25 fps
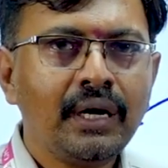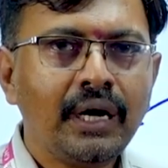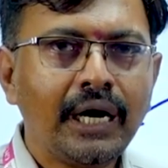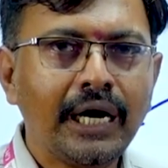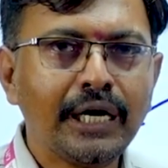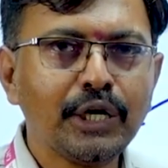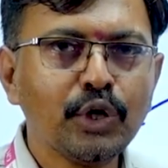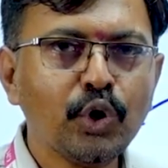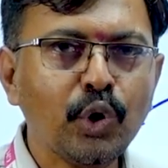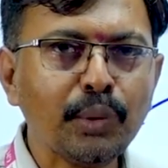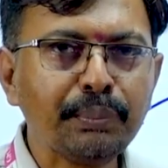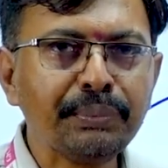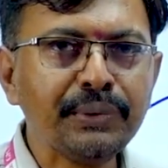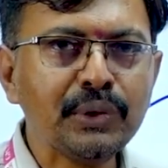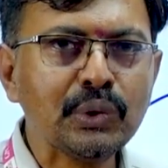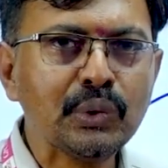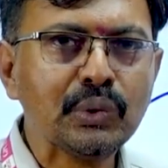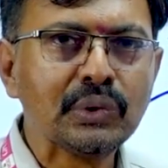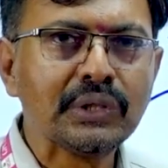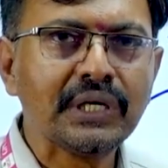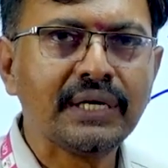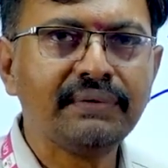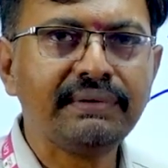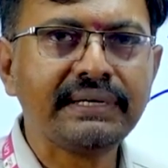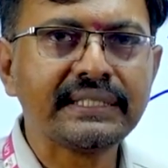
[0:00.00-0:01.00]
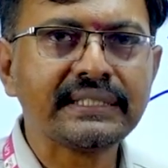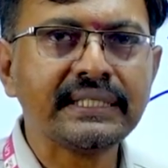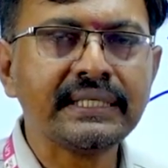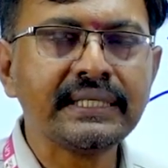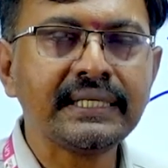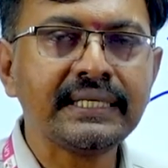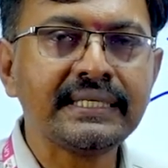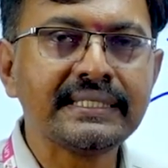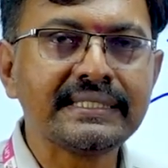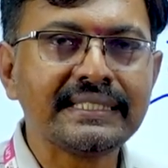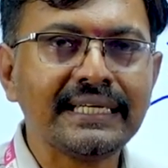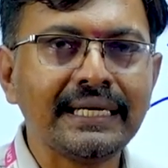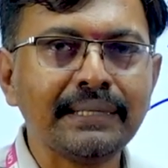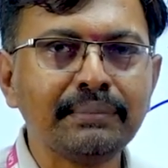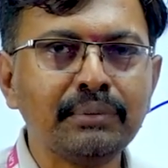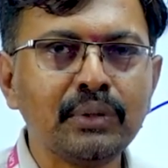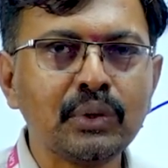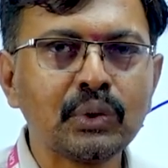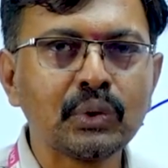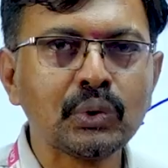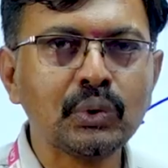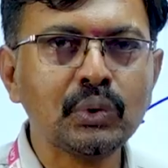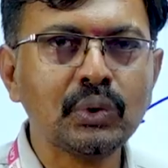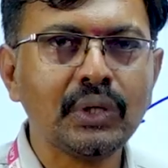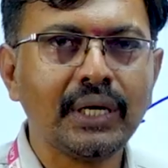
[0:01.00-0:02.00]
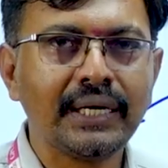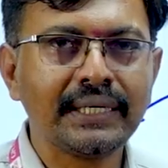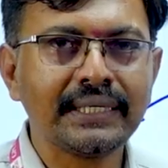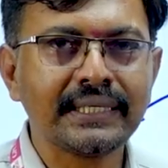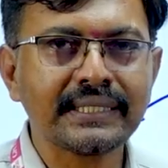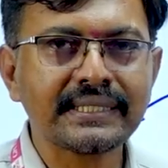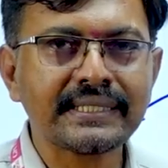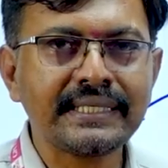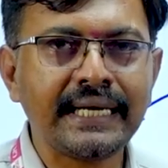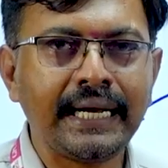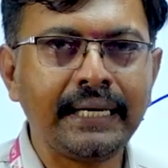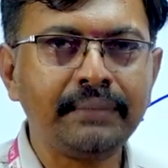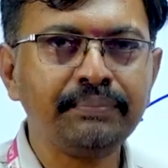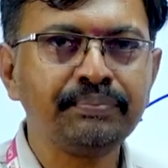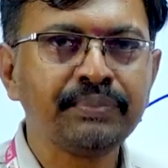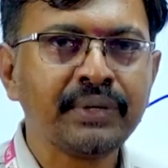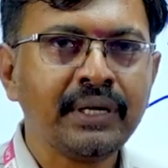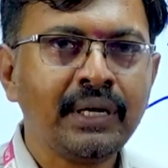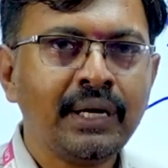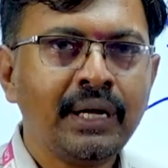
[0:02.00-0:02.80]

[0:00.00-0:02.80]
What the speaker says: I hope you everything is able to understand.